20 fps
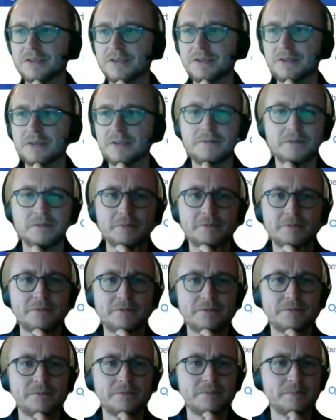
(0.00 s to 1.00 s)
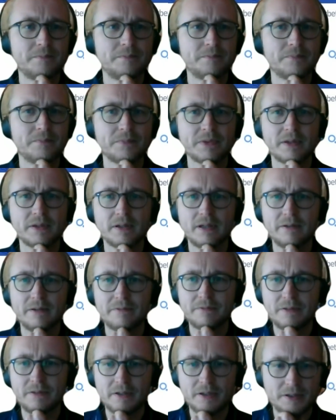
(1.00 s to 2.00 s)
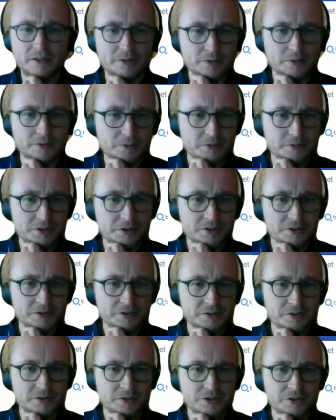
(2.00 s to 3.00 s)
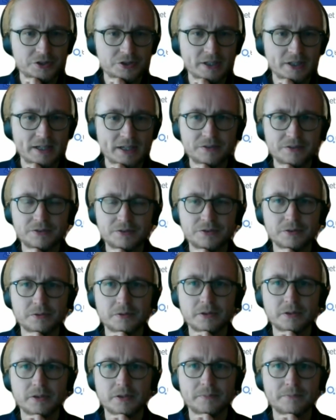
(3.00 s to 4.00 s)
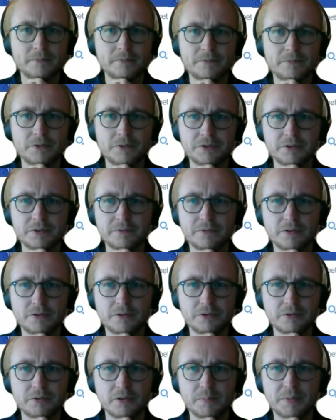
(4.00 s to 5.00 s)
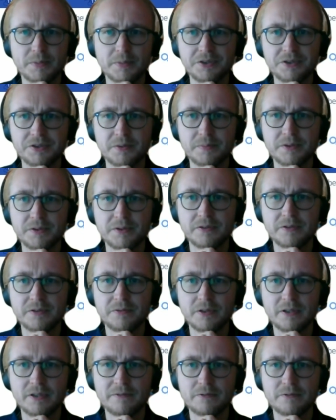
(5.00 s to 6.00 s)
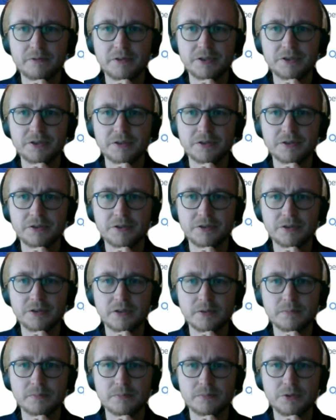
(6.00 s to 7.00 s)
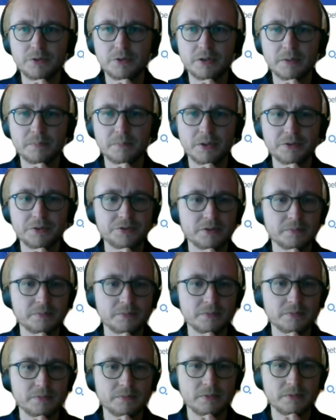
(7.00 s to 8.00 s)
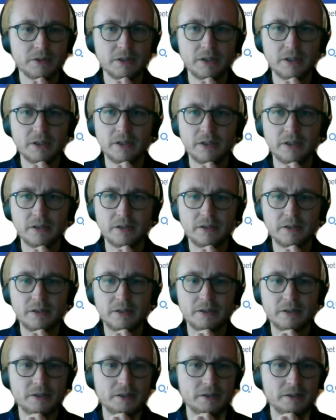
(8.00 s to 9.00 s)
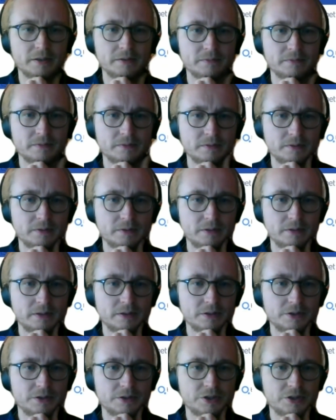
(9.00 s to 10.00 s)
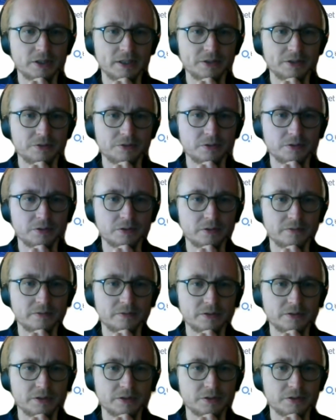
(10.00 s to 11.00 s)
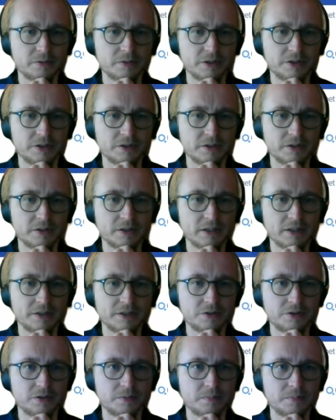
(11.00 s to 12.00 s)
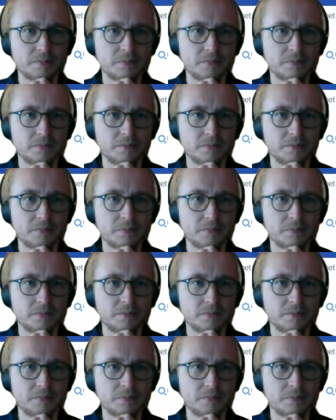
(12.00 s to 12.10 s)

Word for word: of, um, Mm, if there are no questions in the chat, so um, first of all, to all participants, if you have questions, um, you can post them uh, in the chat or over this question and answer